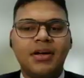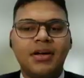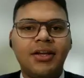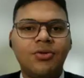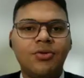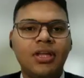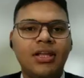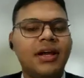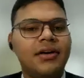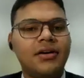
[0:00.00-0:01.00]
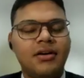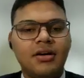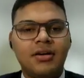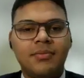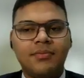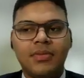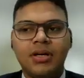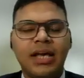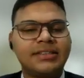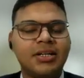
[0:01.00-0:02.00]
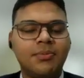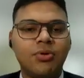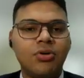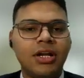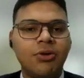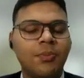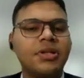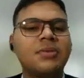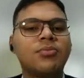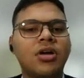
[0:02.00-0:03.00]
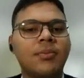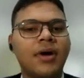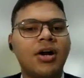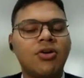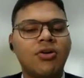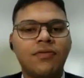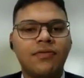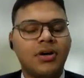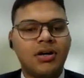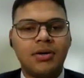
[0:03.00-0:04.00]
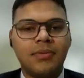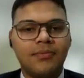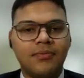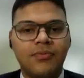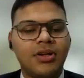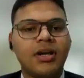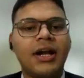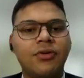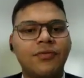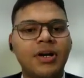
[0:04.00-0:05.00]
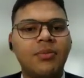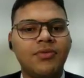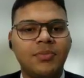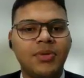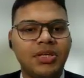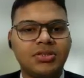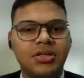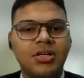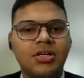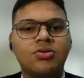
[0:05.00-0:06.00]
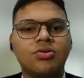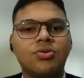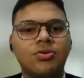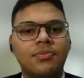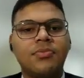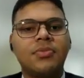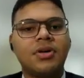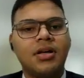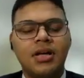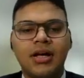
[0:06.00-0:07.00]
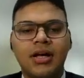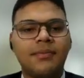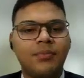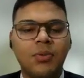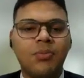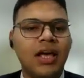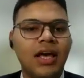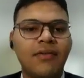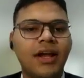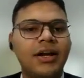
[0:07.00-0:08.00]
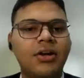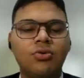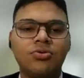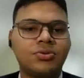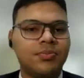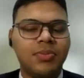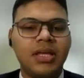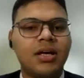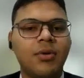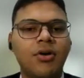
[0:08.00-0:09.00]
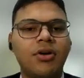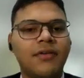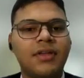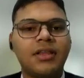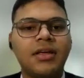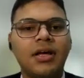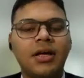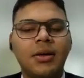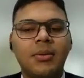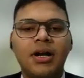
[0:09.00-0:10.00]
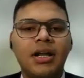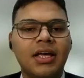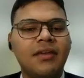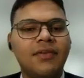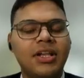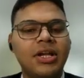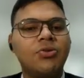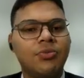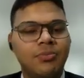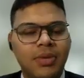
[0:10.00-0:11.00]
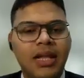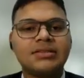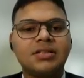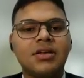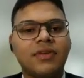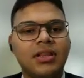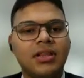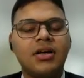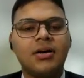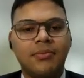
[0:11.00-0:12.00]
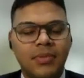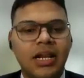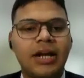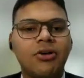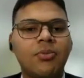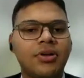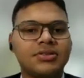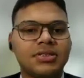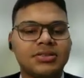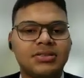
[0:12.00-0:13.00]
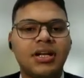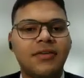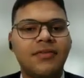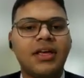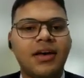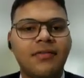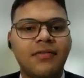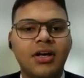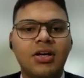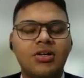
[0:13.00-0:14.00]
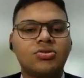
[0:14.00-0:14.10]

I do think that exit poll and opinion poll are part of right to freedom of speech. So people have right to speak about everything, but again, we need to balance with the electoral process that we have.